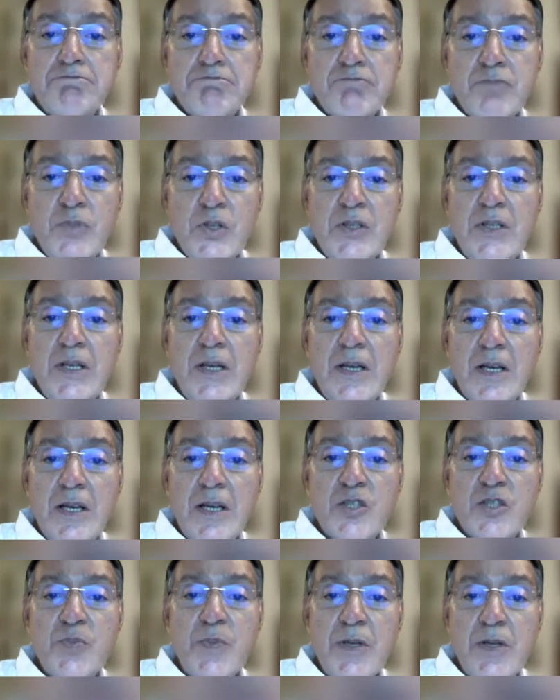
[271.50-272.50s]
with their
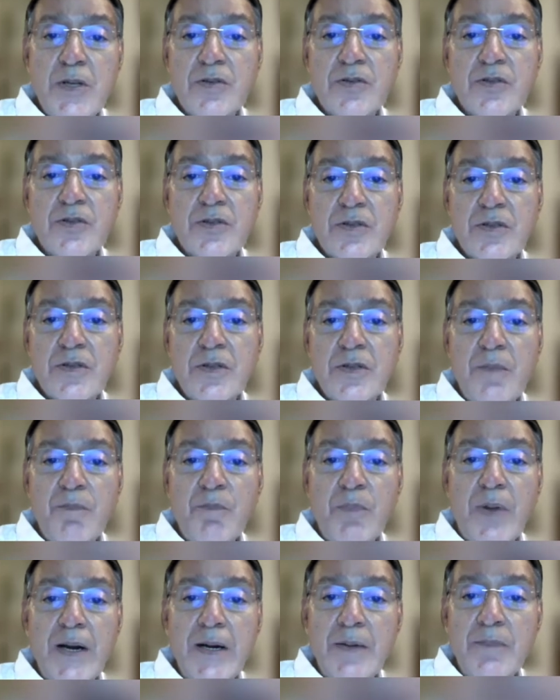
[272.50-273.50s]
experience
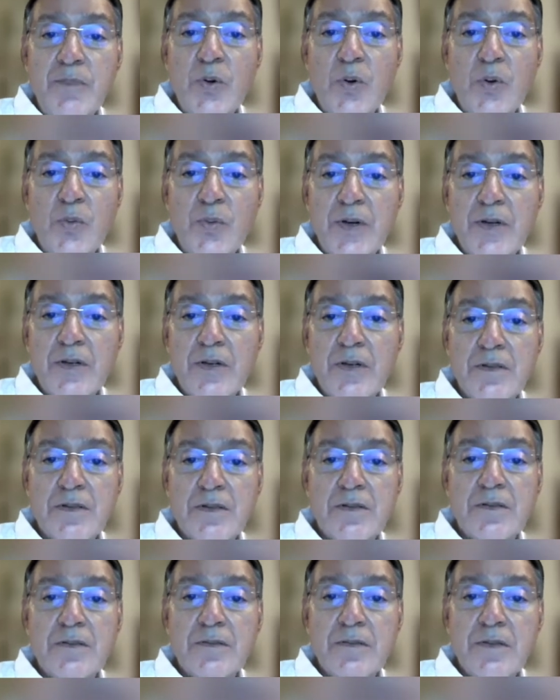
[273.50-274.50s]
imbibed over a
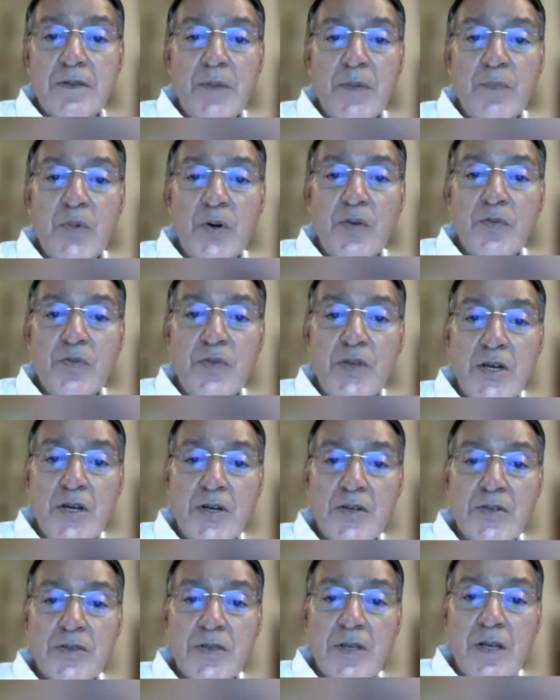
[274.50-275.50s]
number of
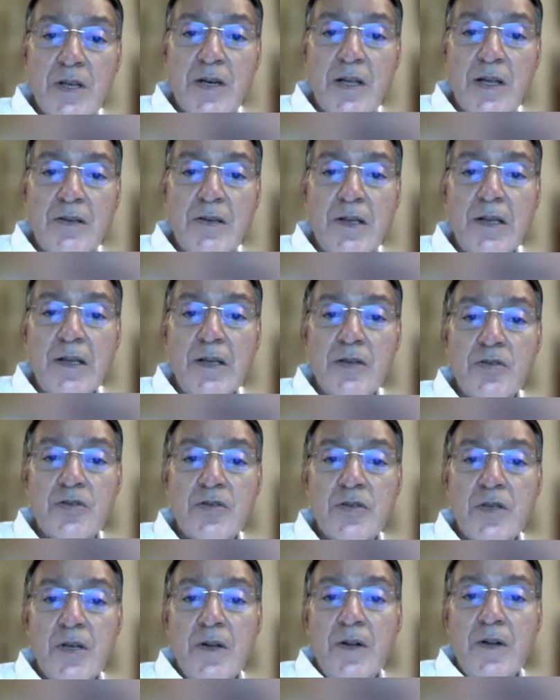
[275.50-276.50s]
years. And I think
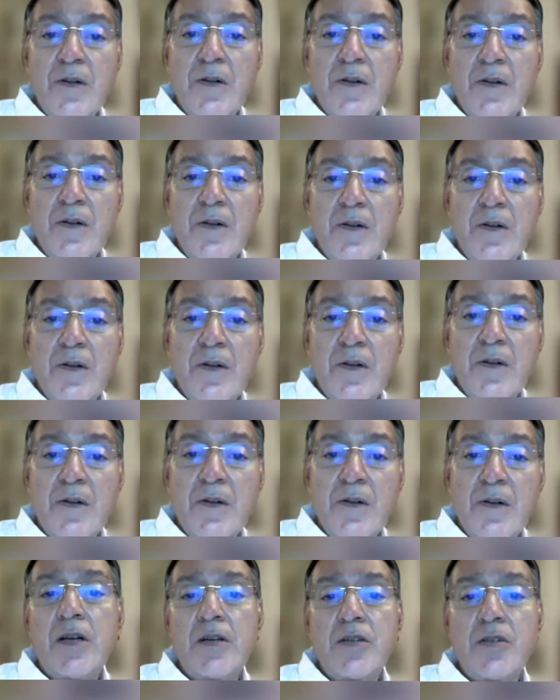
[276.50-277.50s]
it's great
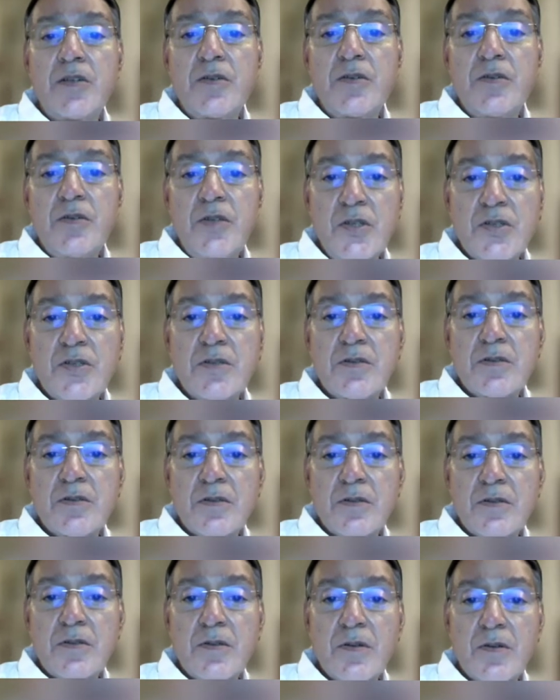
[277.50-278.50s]
that this
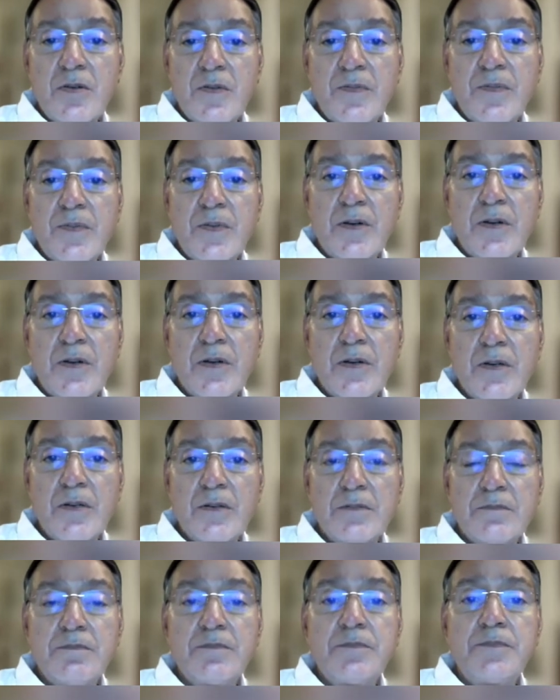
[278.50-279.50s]
sort
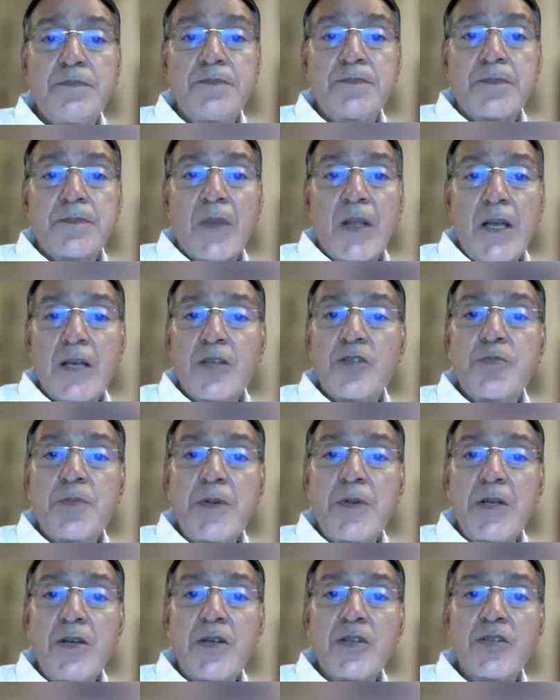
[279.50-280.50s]
of
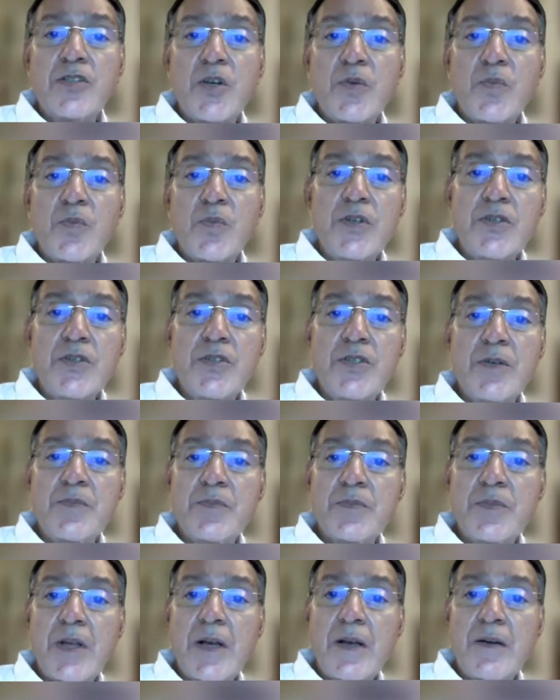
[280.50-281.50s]
experience and
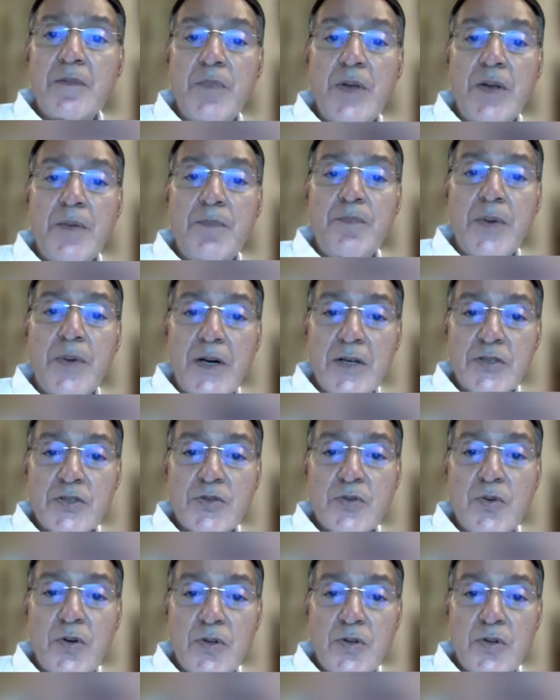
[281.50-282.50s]
wisdom can be
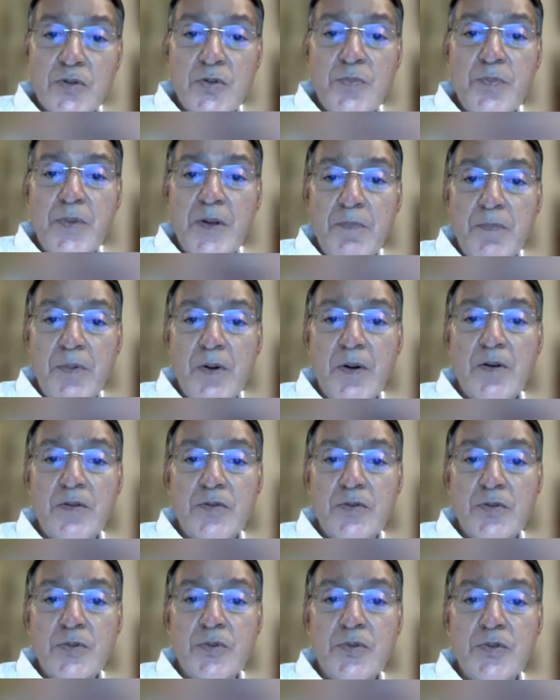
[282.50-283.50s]
passed on to people
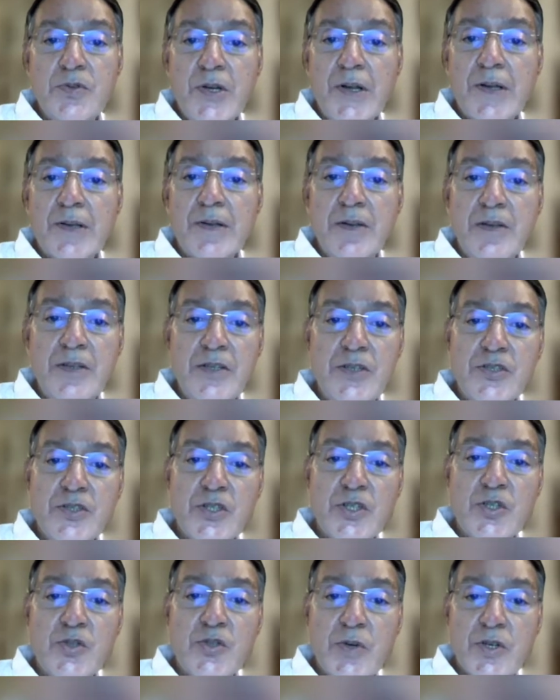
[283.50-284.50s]
to tackle these
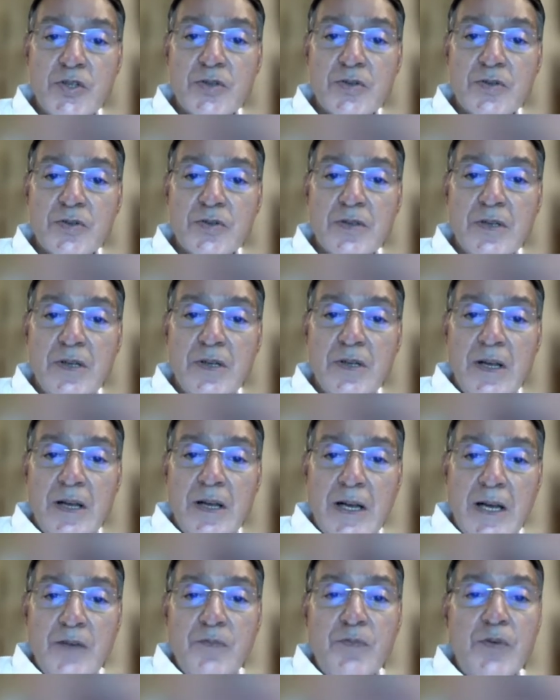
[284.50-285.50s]
situations.
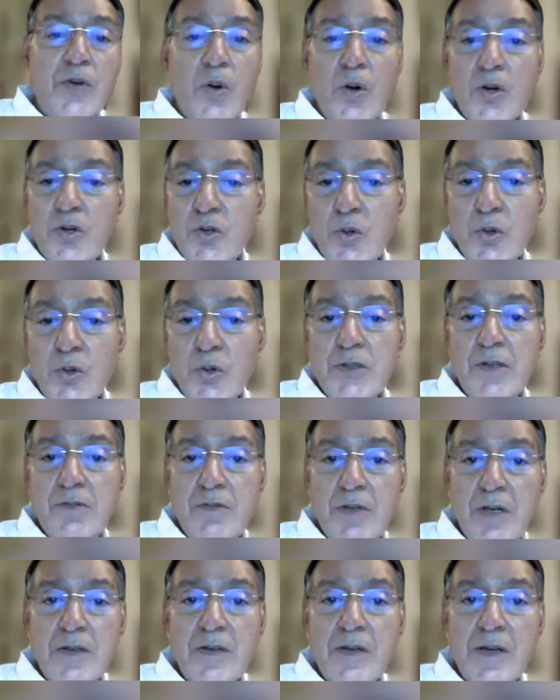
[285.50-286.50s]
And we all know
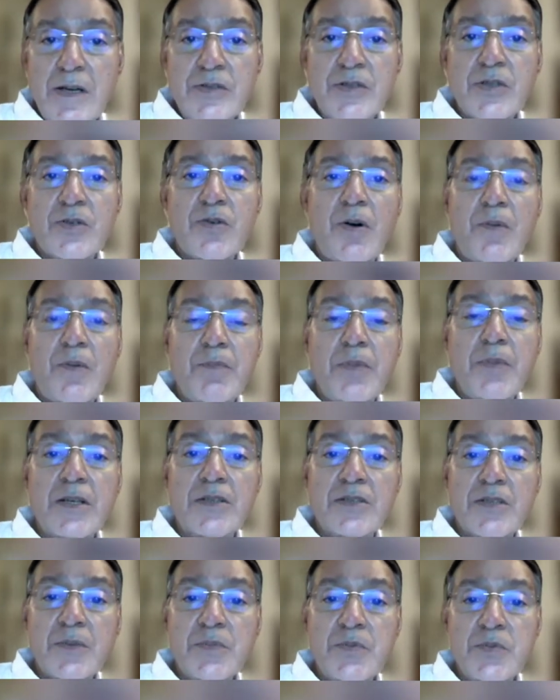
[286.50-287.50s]
that retina is a
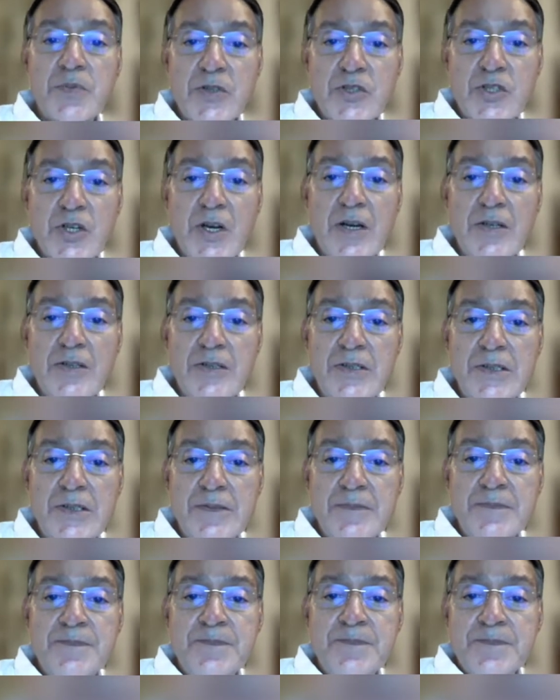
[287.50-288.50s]
complex
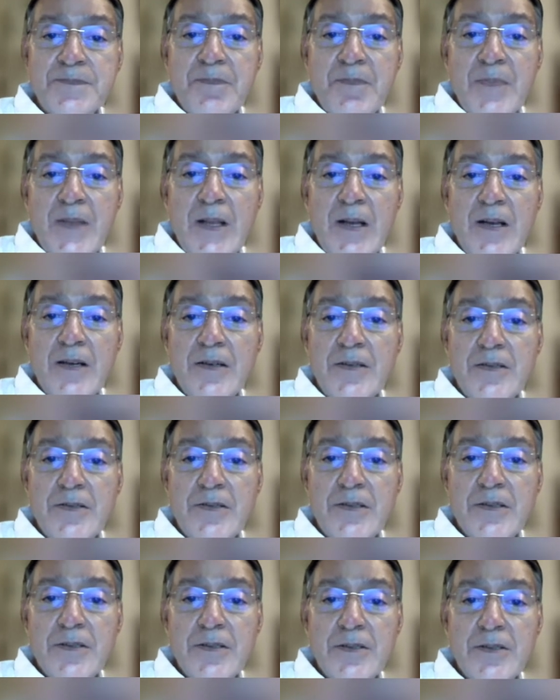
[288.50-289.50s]
subspecialty, and
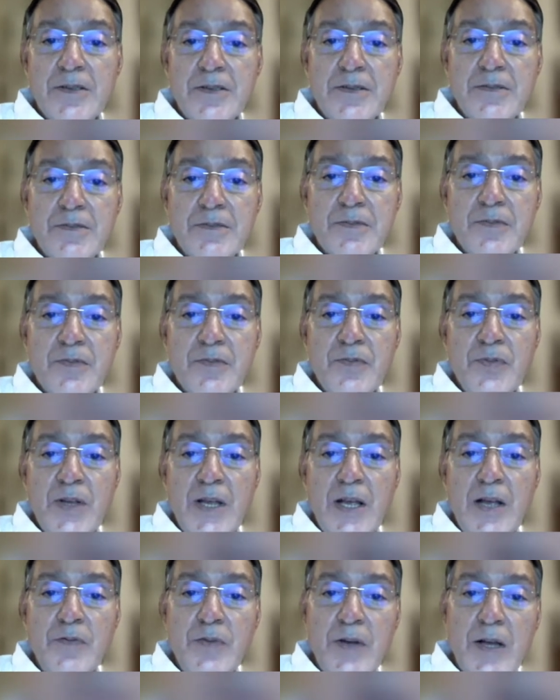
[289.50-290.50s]

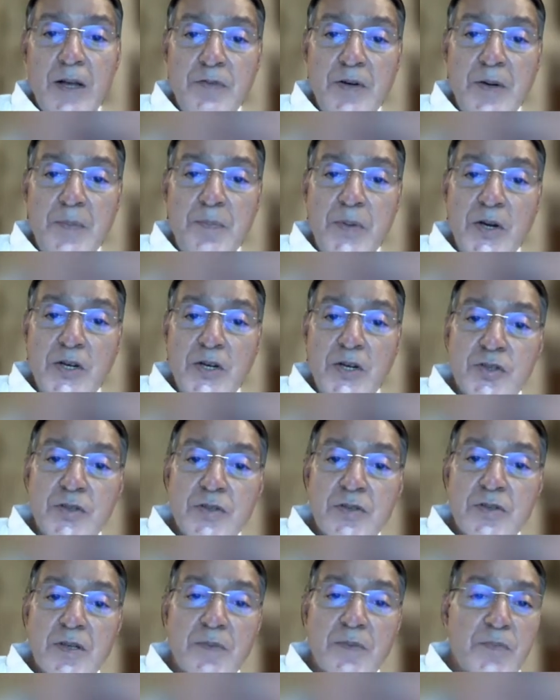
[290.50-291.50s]
every
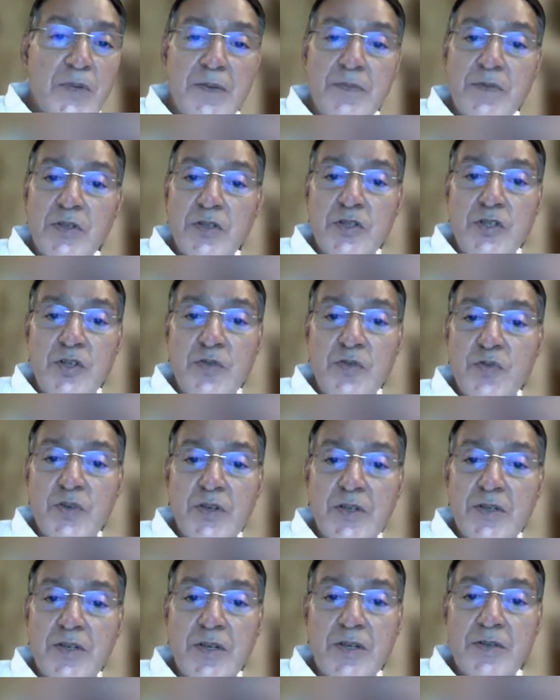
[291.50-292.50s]
patient sometimes is
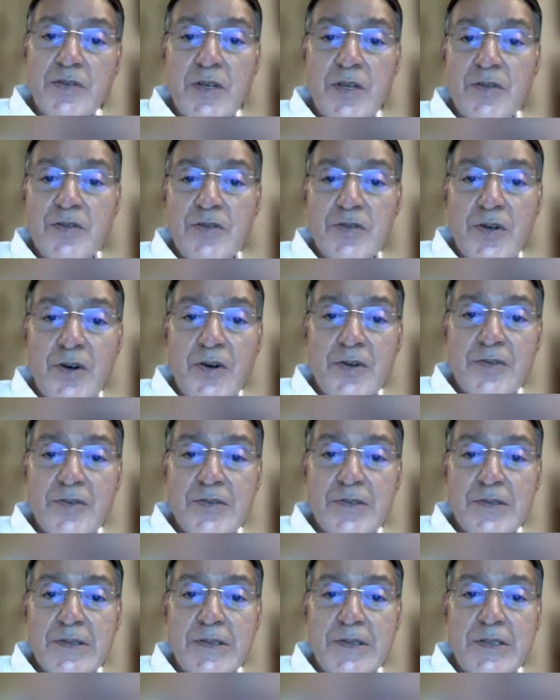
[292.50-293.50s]
different.
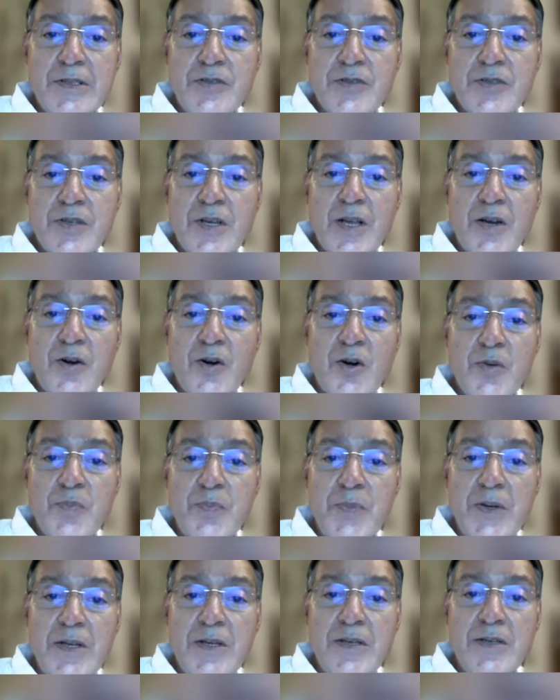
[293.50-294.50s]
It
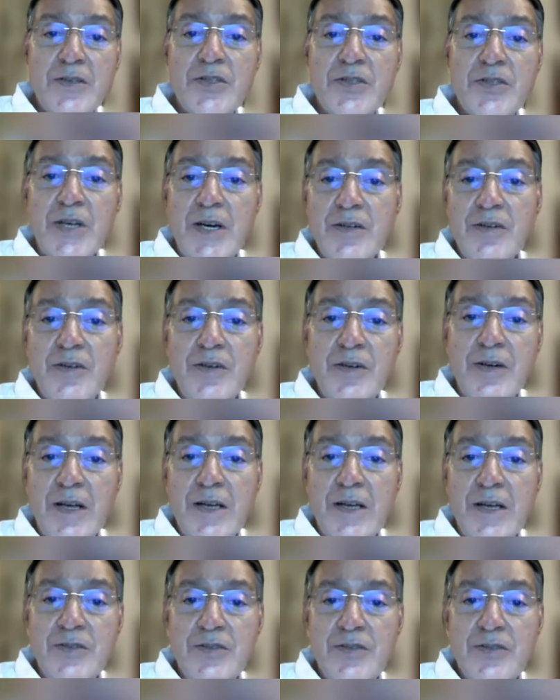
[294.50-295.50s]
cannot be
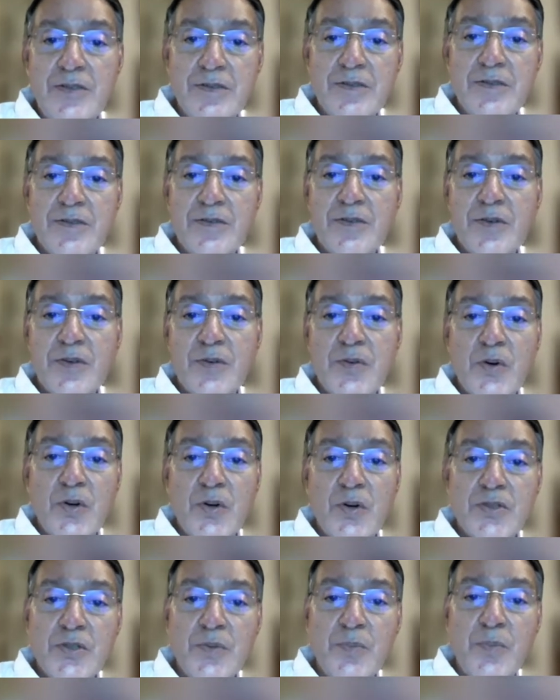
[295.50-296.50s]
standardized and
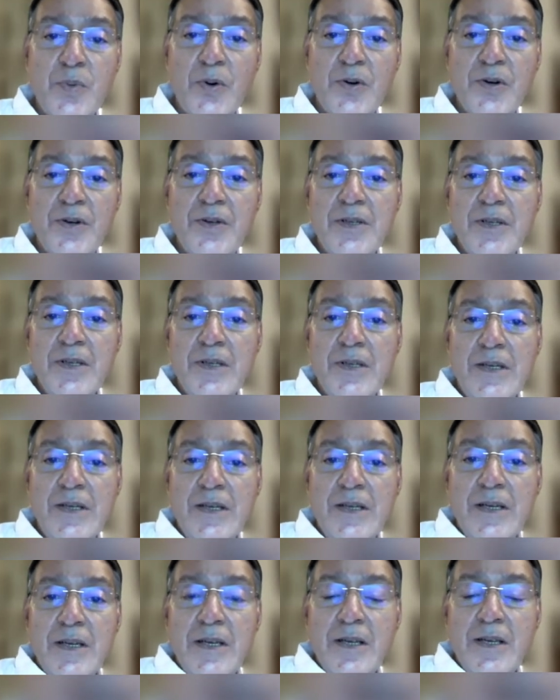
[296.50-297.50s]
across the board.
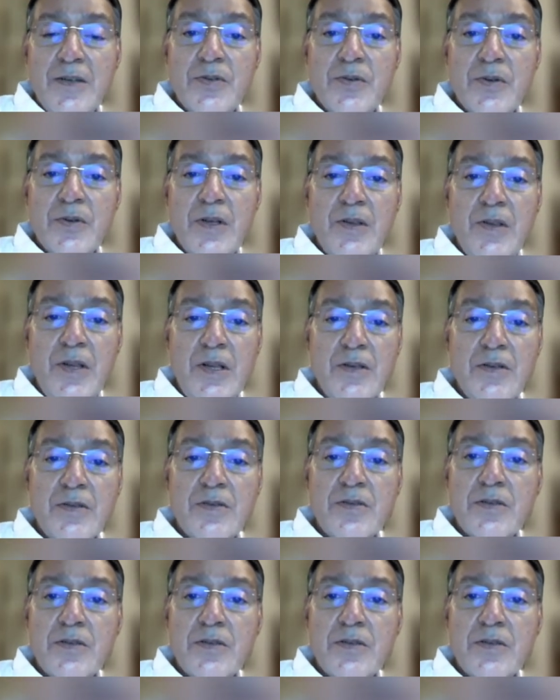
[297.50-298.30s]
And so I think